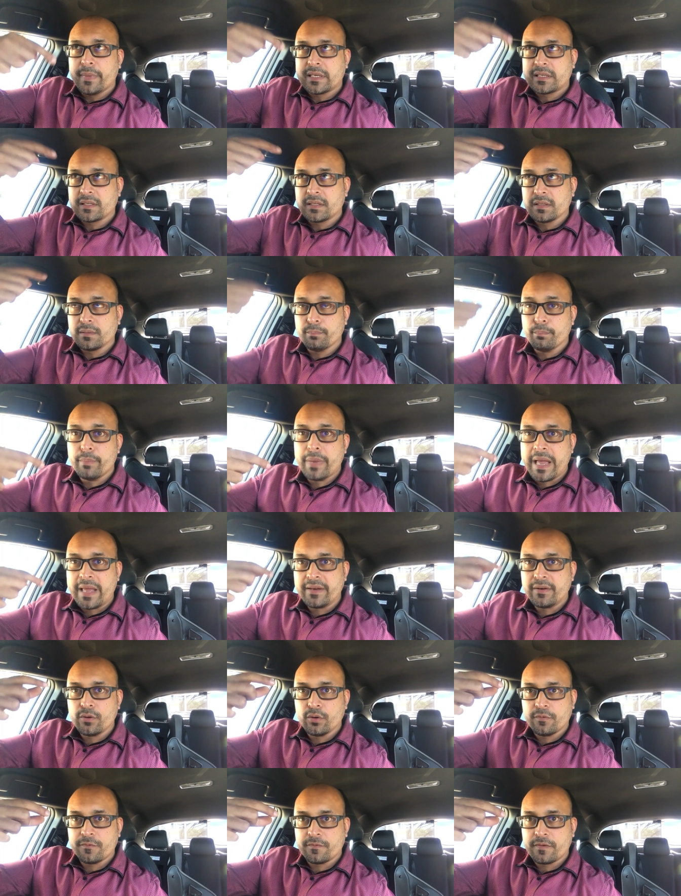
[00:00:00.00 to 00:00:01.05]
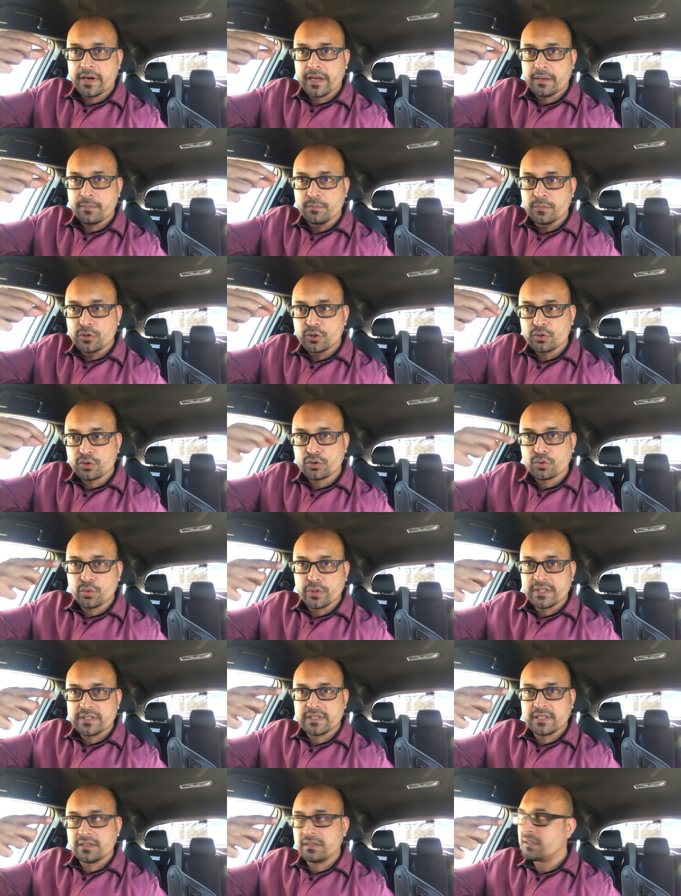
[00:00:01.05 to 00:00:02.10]
metal band or frame to
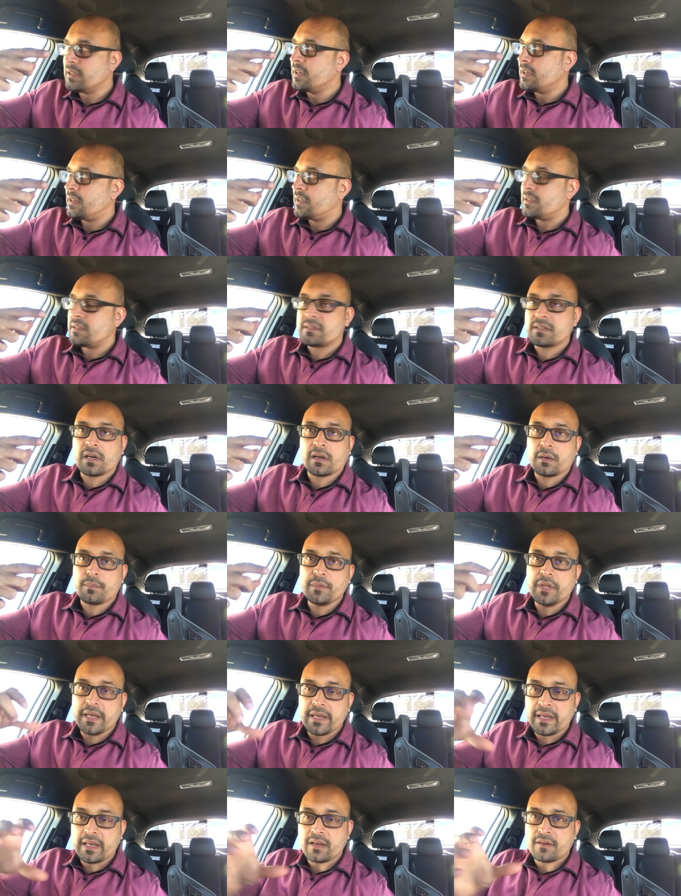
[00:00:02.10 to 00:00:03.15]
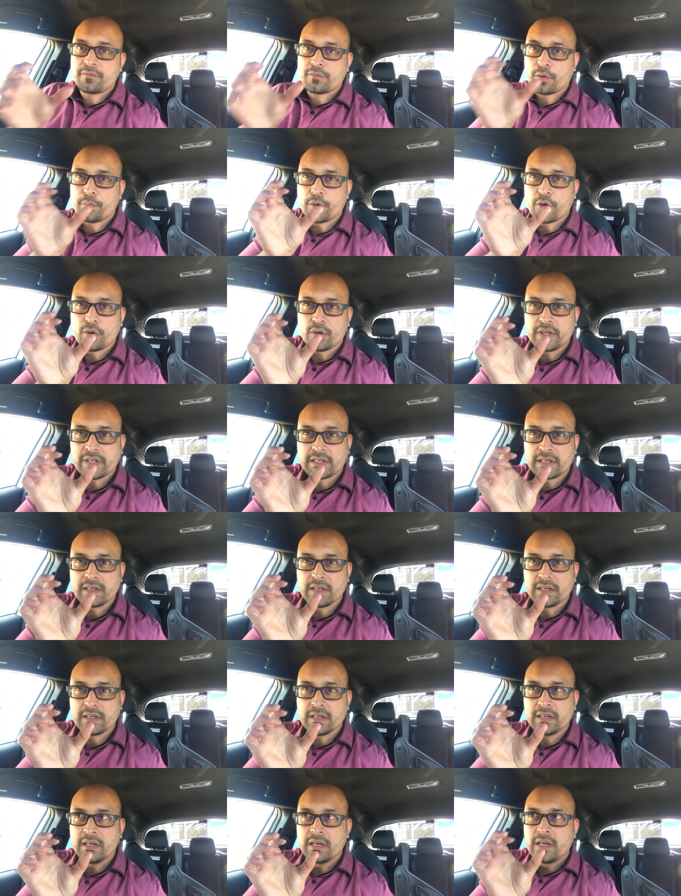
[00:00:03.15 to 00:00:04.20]
squeeze and suck up the ink from your
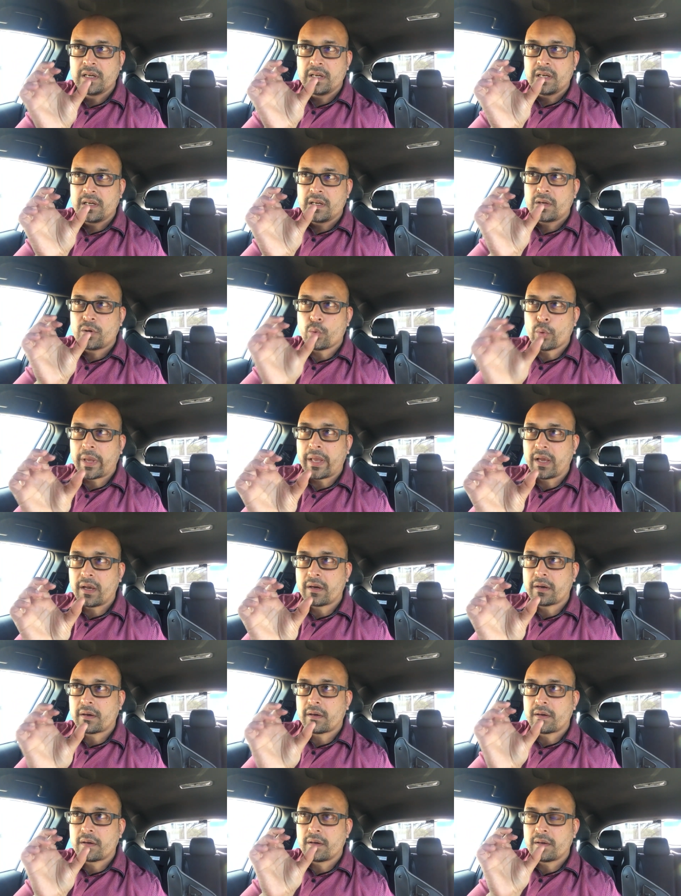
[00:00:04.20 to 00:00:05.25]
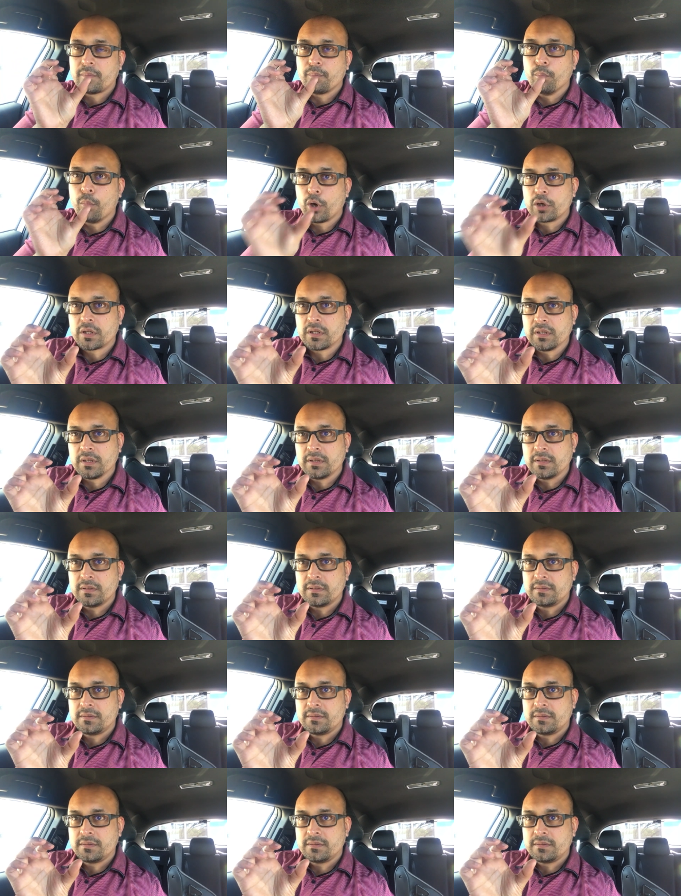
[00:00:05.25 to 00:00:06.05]
little Quink bottle.